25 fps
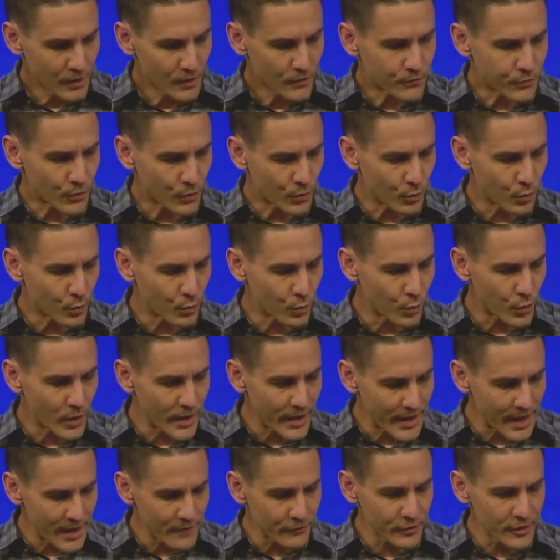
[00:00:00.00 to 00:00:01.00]
For
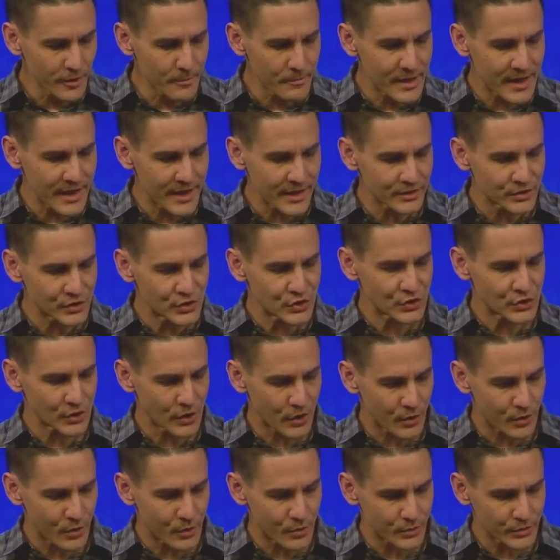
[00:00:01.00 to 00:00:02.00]
whatever a man
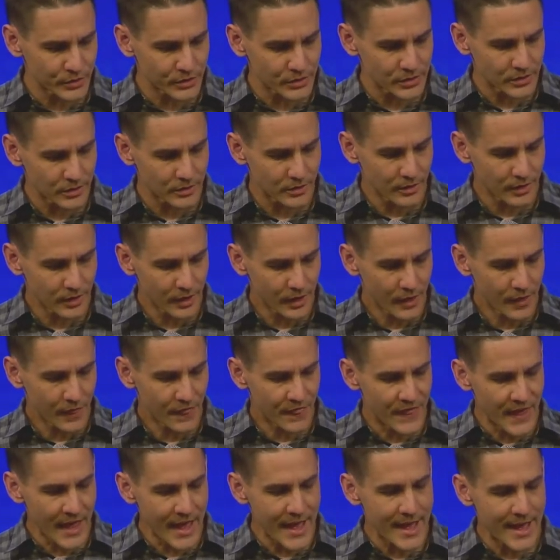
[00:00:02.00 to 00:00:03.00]
sows,
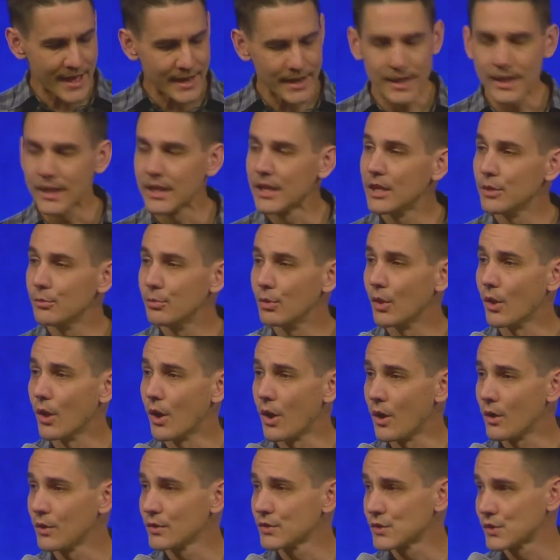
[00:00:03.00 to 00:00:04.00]
that he will
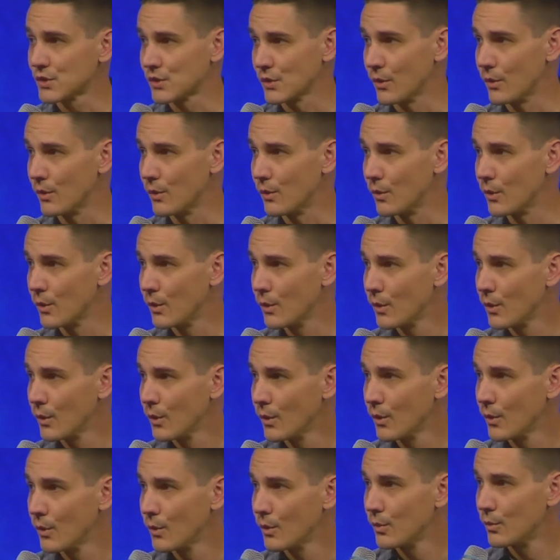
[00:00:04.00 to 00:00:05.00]
also
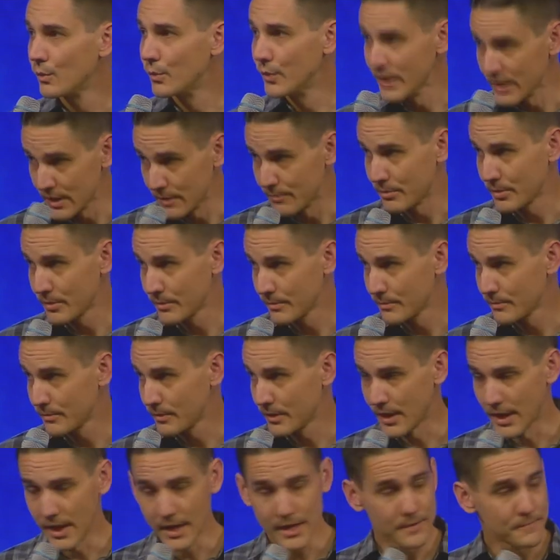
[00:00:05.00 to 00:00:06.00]
reap.
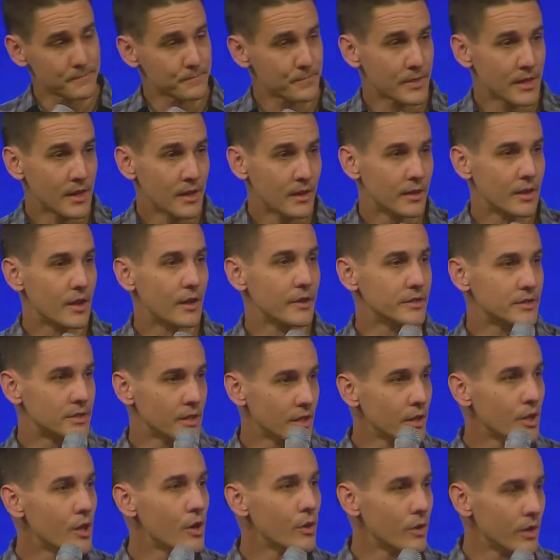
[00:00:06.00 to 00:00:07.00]
Okay? Now he's
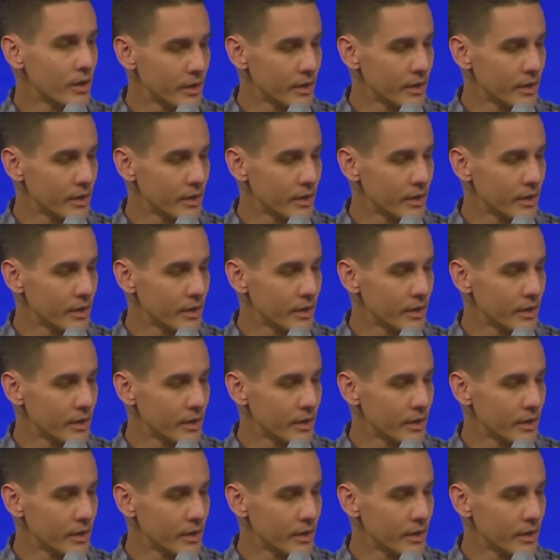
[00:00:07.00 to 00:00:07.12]
going to go